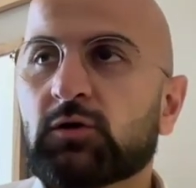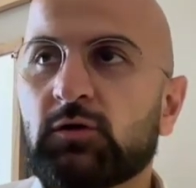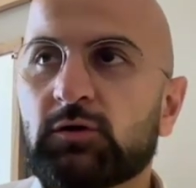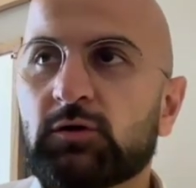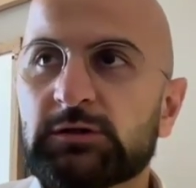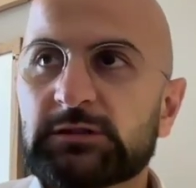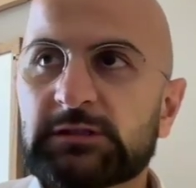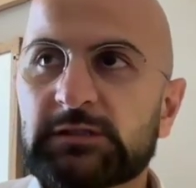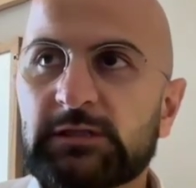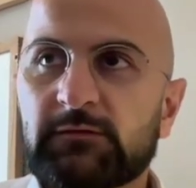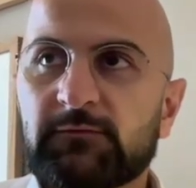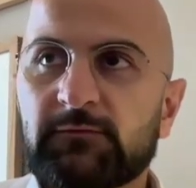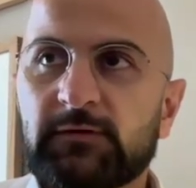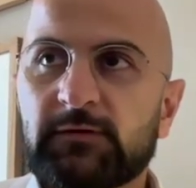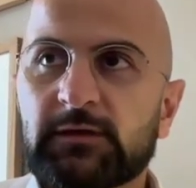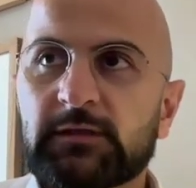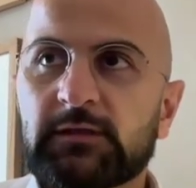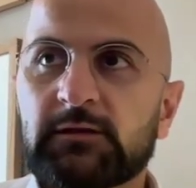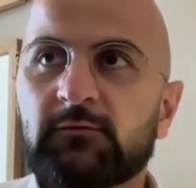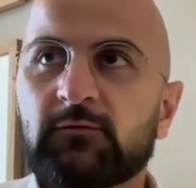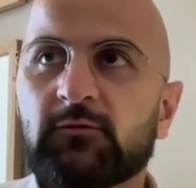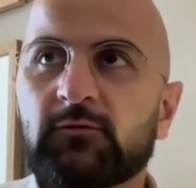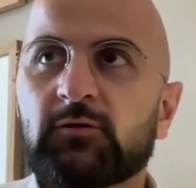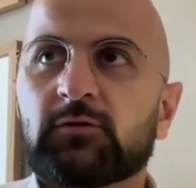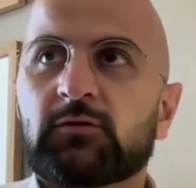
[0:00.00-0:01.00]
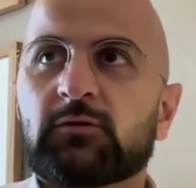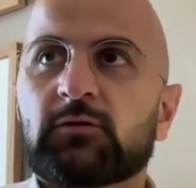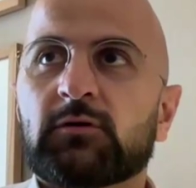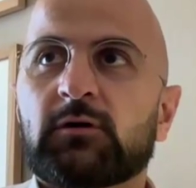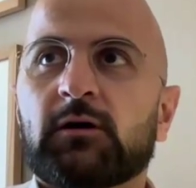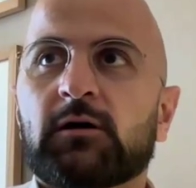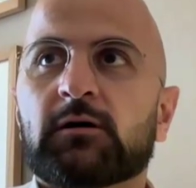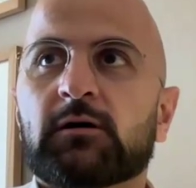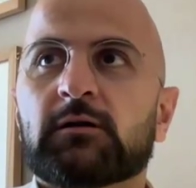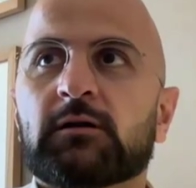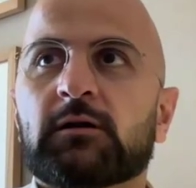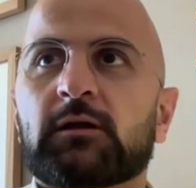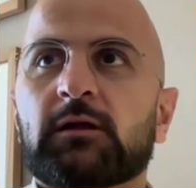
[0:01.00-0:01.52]
cost-effective
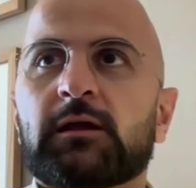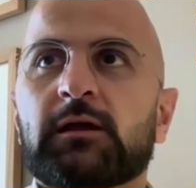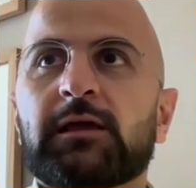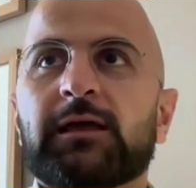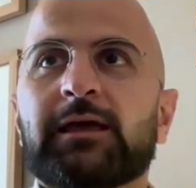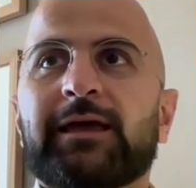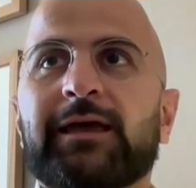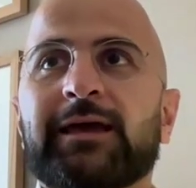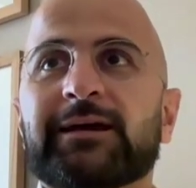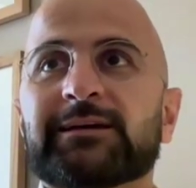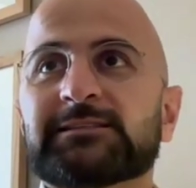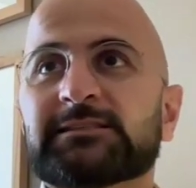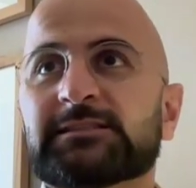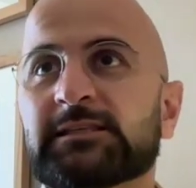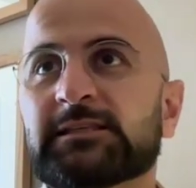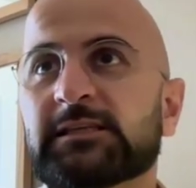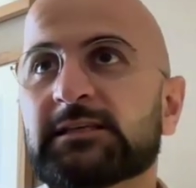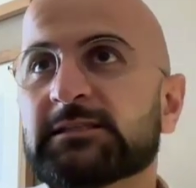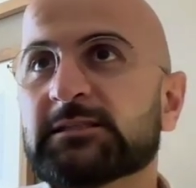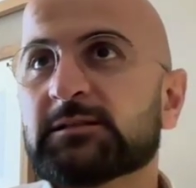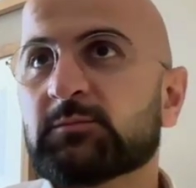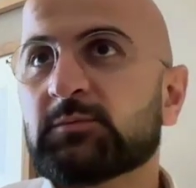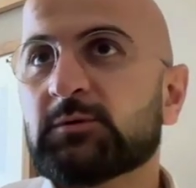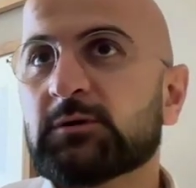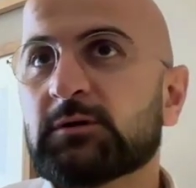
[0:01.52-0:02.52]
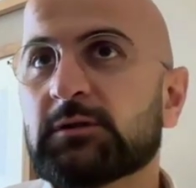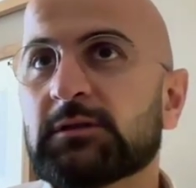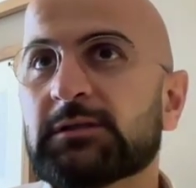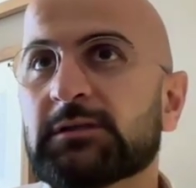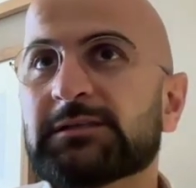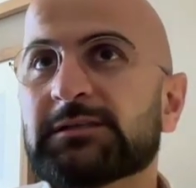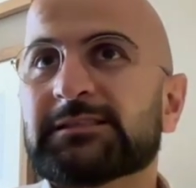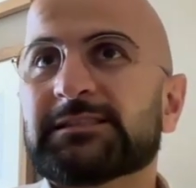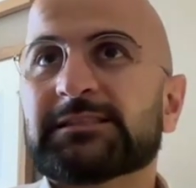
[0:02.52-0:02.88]
or are accessible,